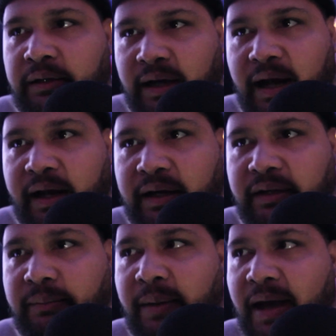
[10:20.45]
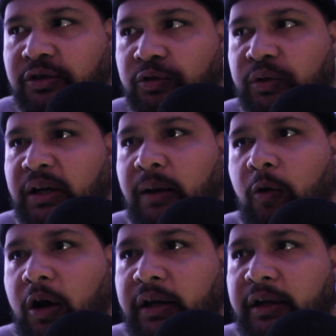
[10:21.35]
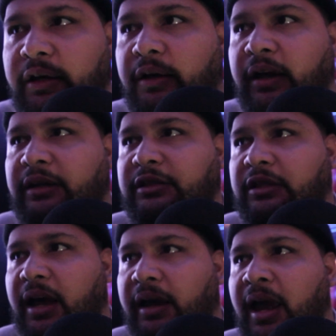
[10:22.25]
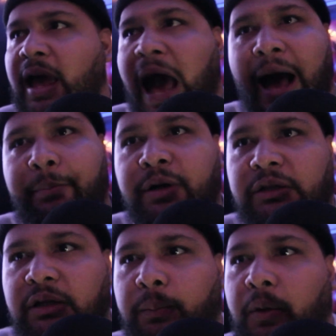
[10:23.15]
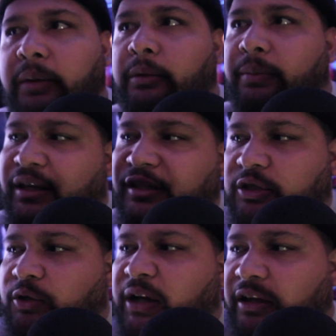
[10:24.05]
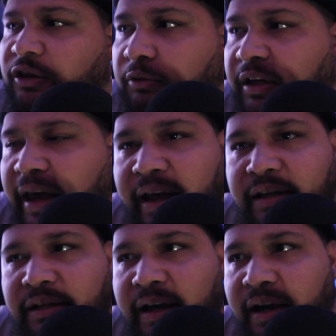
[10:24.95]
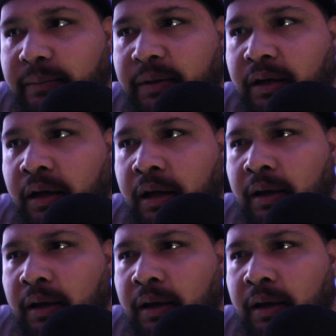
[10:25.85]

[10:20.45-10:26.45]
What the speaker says: that I got to get back to, and I walk in here and it's like I booked an appointment, but he still got 3 heads ahead of me.